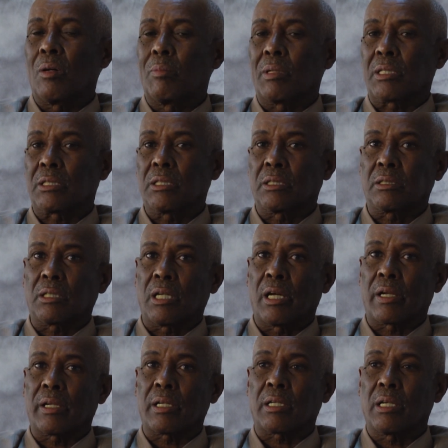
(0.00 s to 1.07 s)
The way to
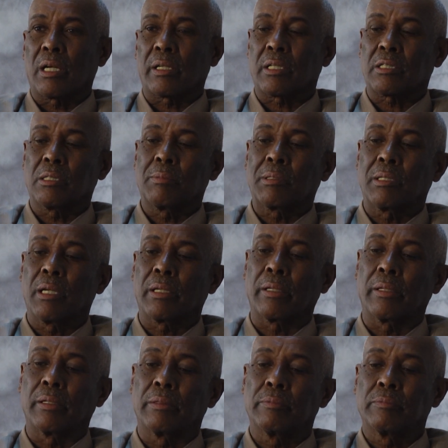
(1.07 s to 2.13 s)
run and operate the
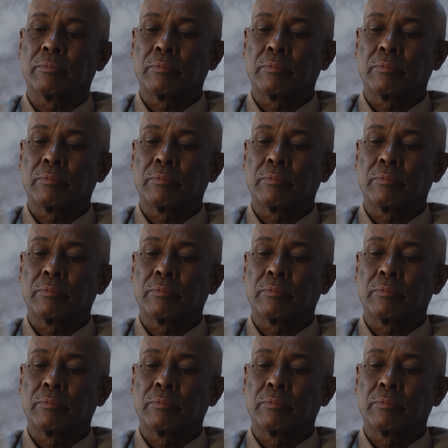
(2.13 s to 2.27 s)
tanks.